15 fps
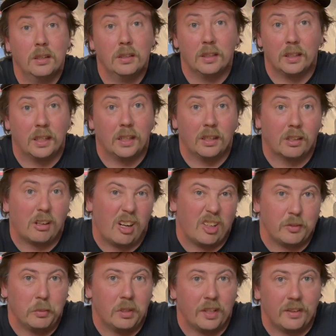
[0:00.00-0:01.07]
It ain't gonna
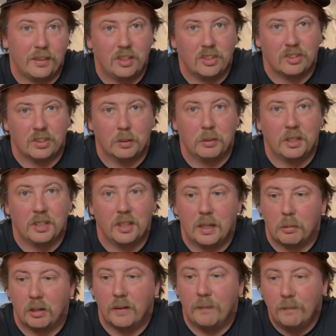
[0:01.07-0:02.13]
cost me nothing, just a little bit of
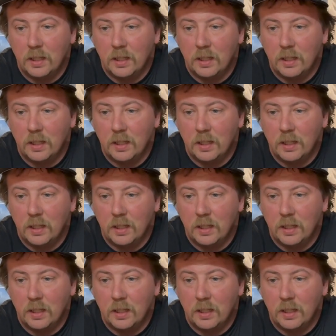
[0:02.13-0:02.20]
labor.